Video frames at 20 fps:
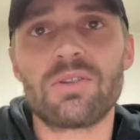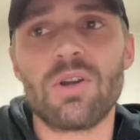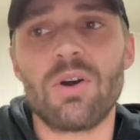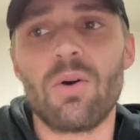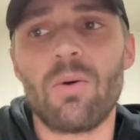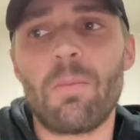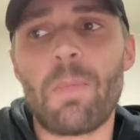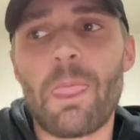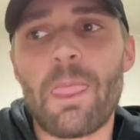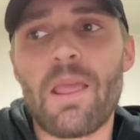
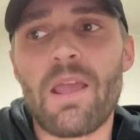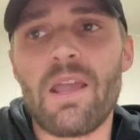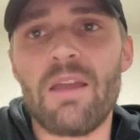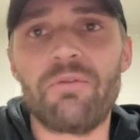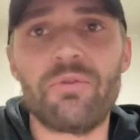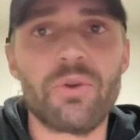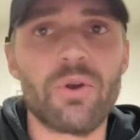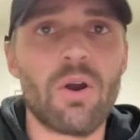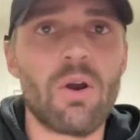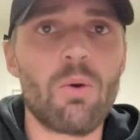So
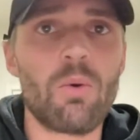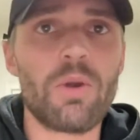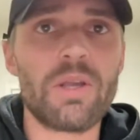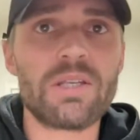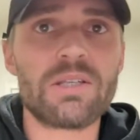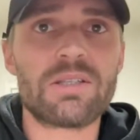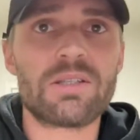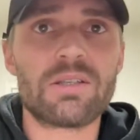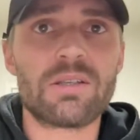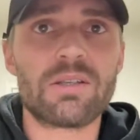if you're
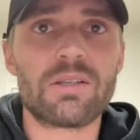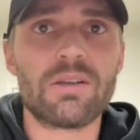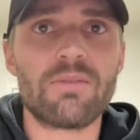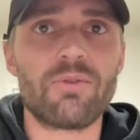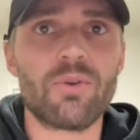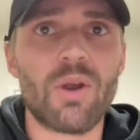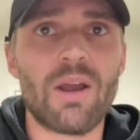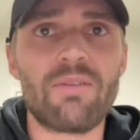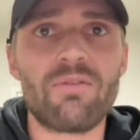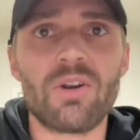
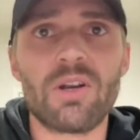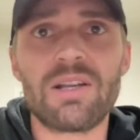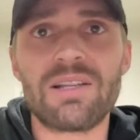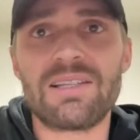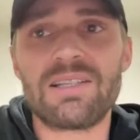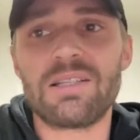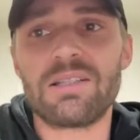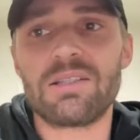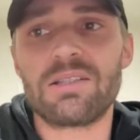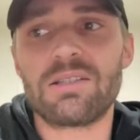ever
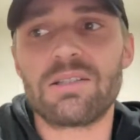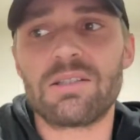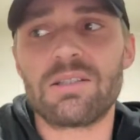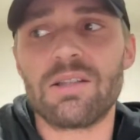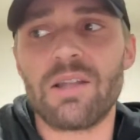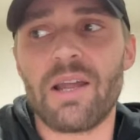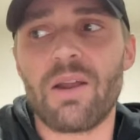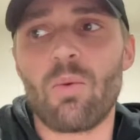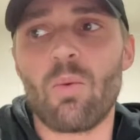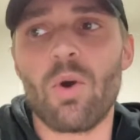
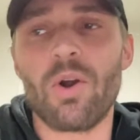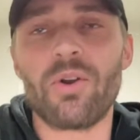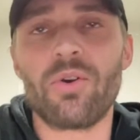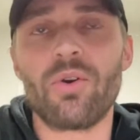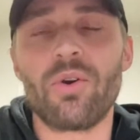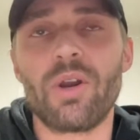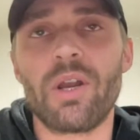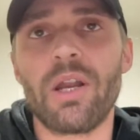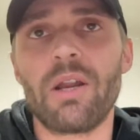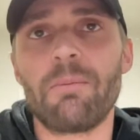
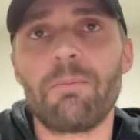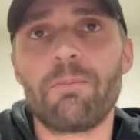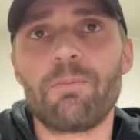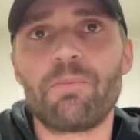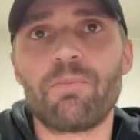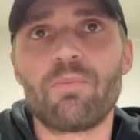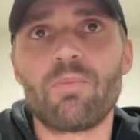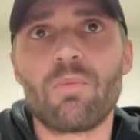wondering